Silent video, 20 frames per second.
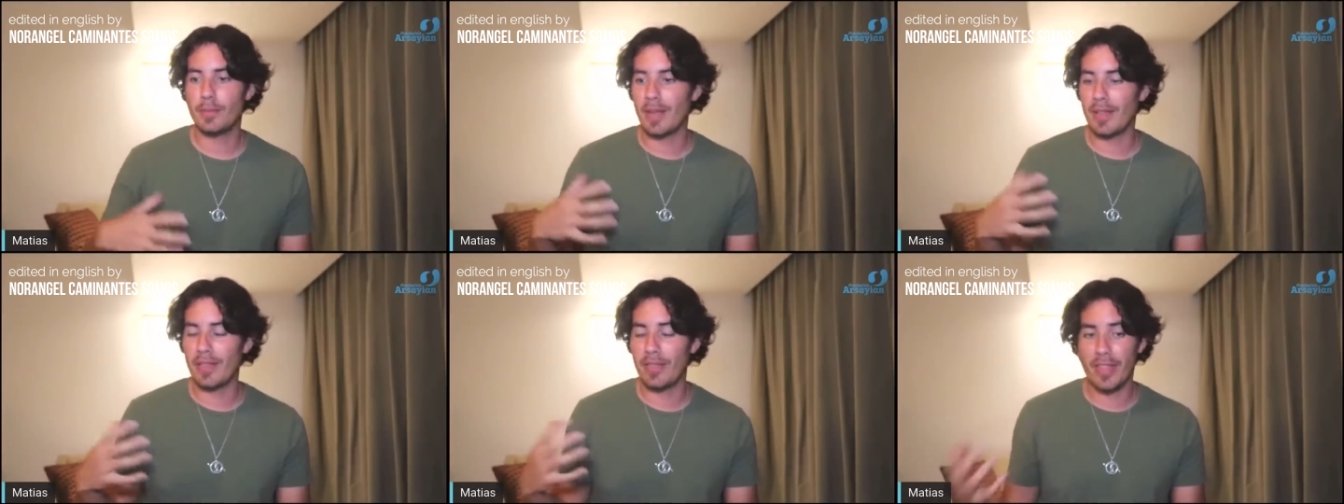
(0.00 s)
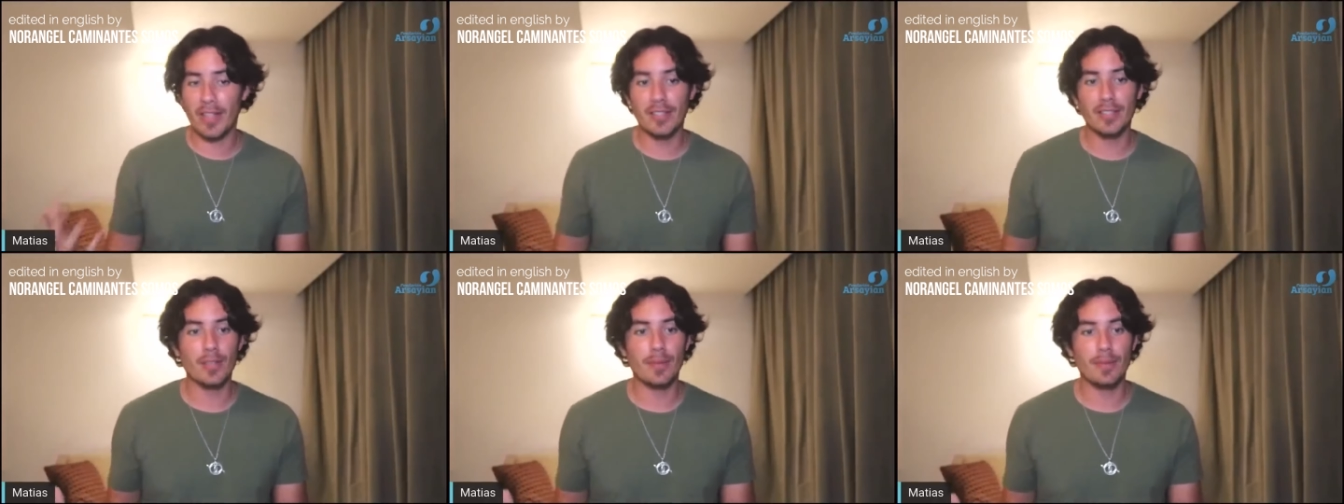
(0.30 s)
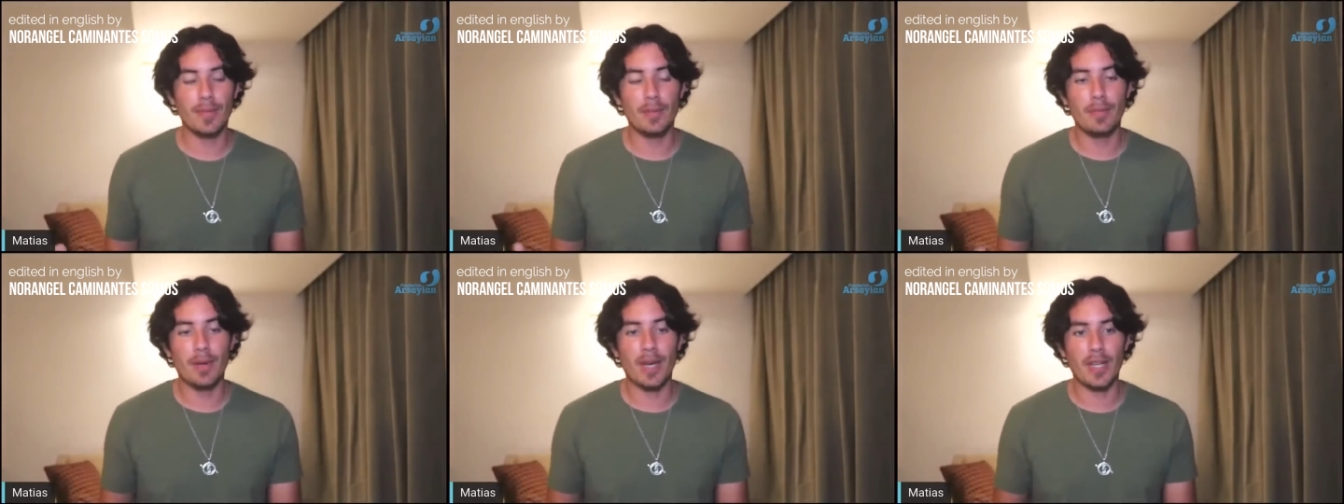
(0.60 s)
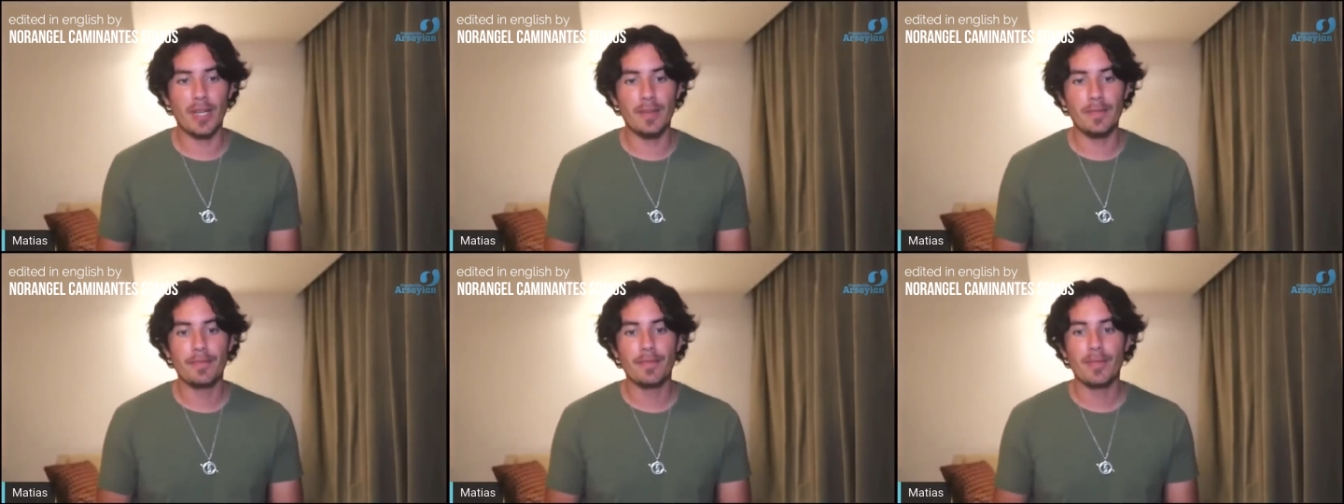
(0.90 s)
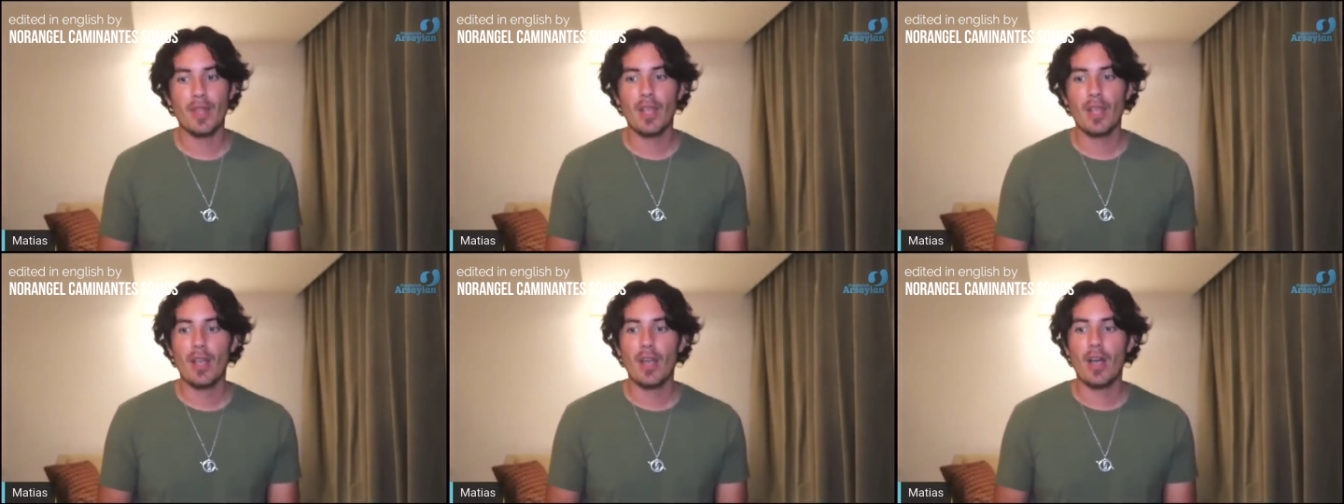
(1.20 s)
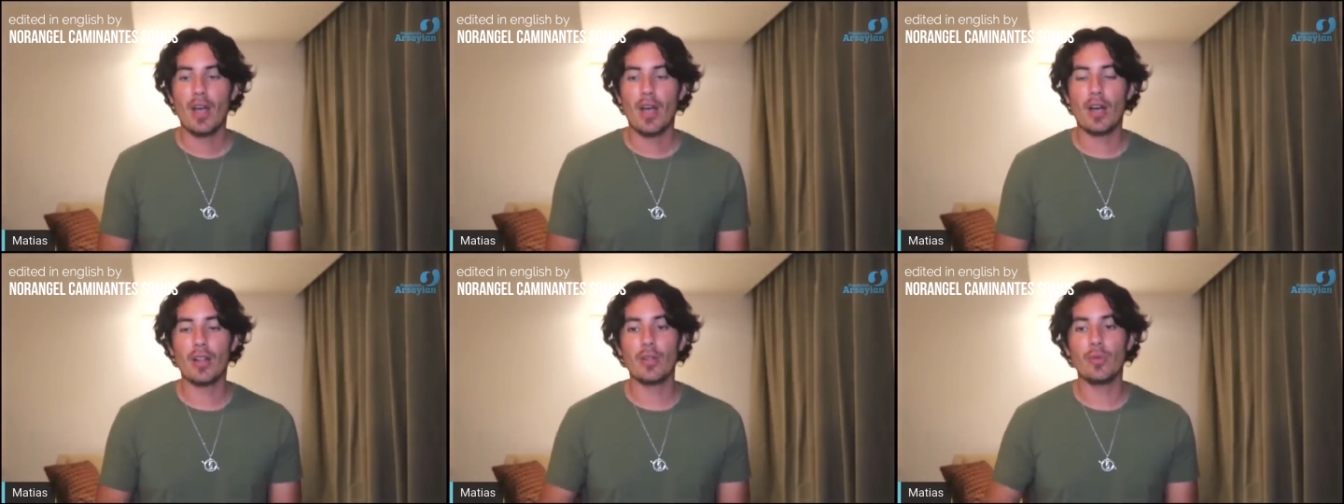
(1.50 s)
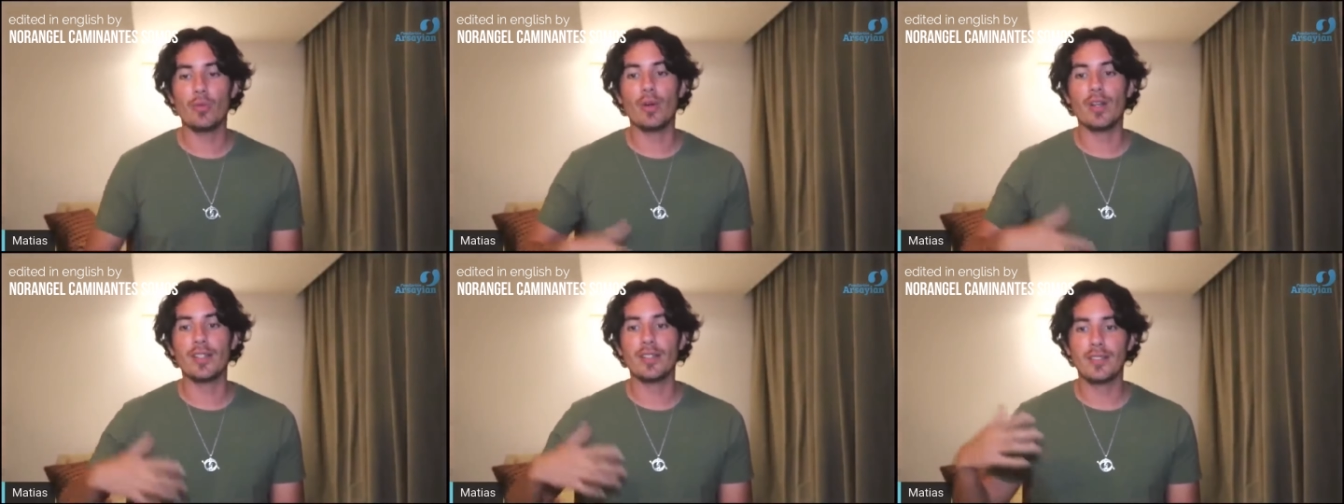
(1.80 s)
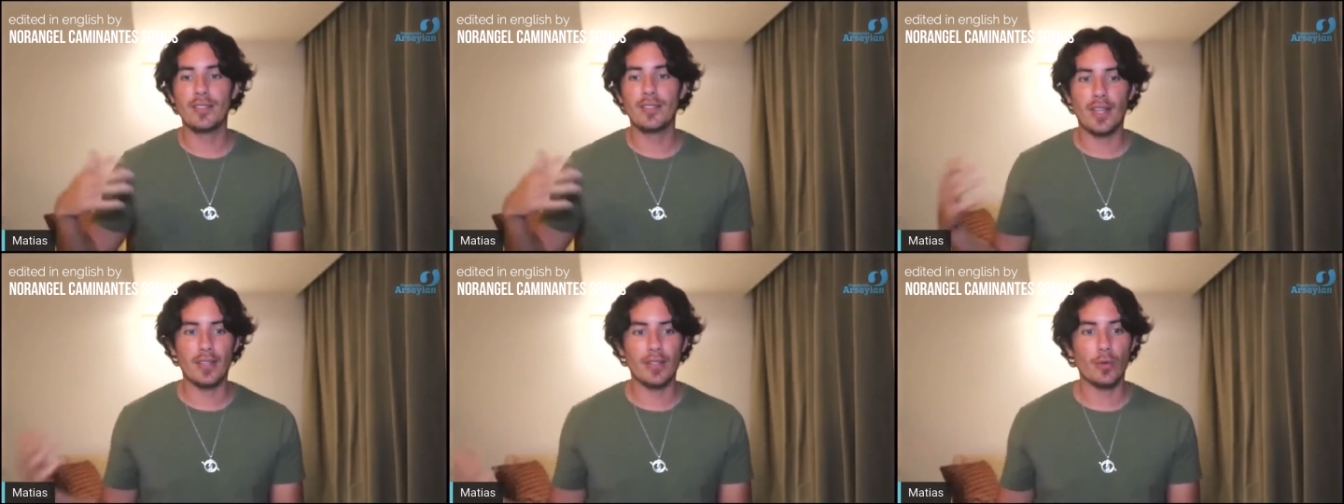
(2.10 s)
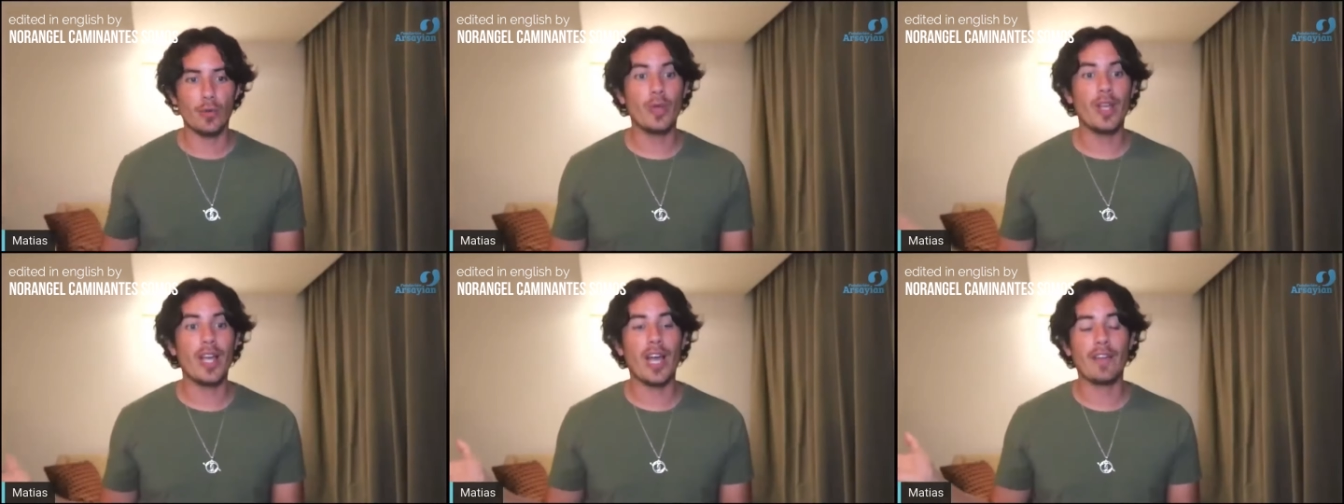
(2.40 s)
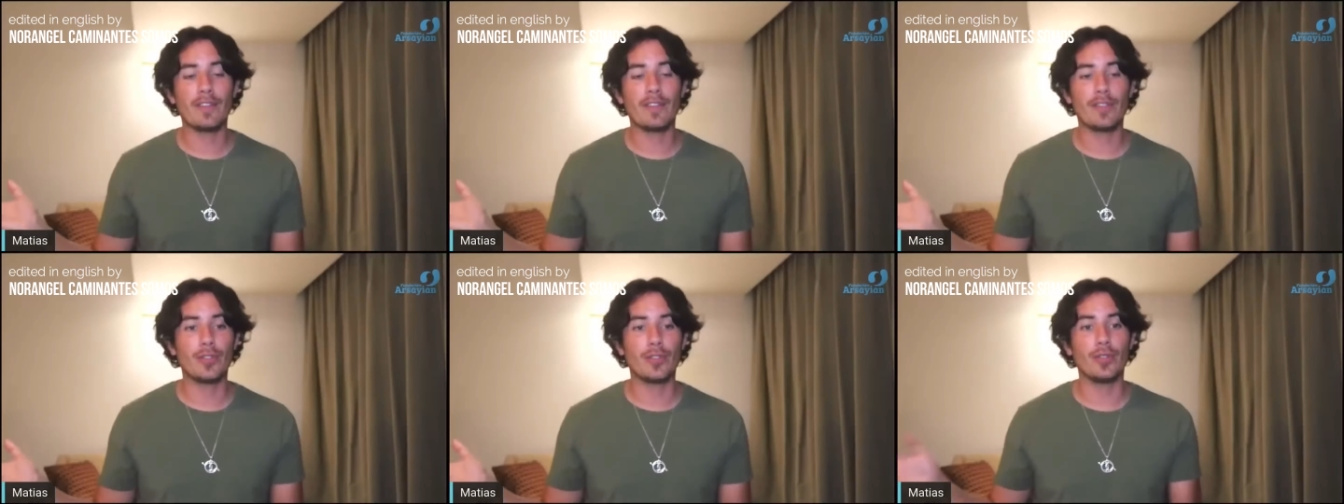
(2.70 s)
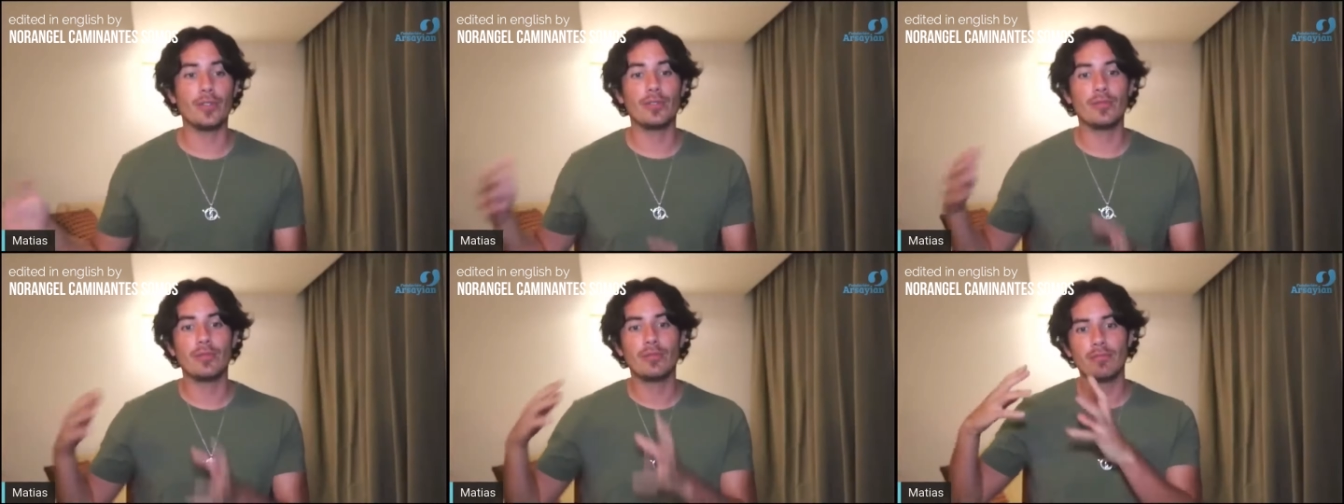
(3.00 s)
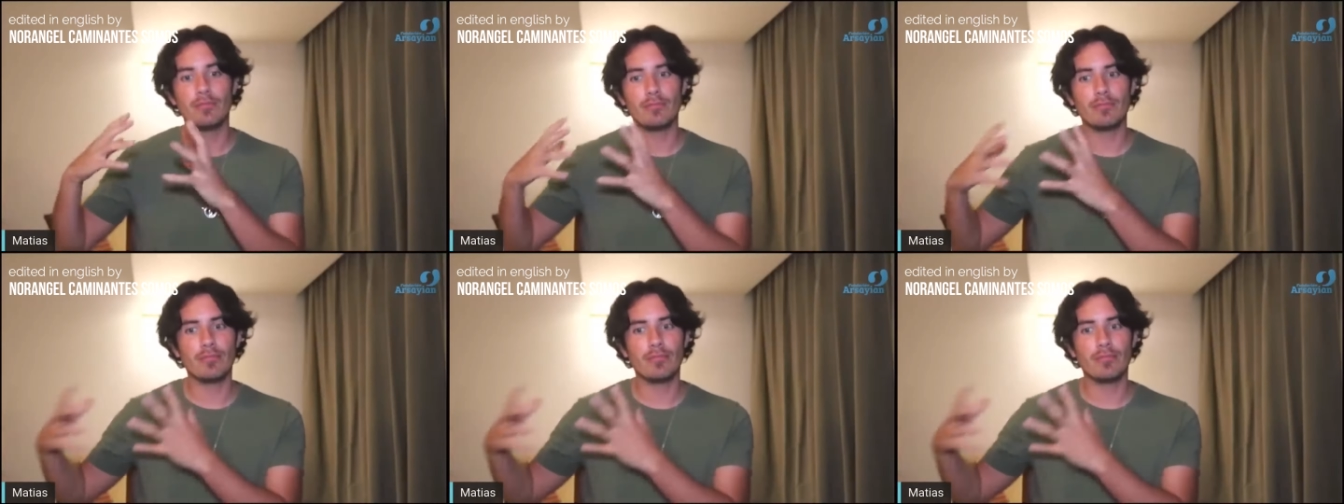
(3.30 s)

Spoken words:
of the body, are the ones that we have to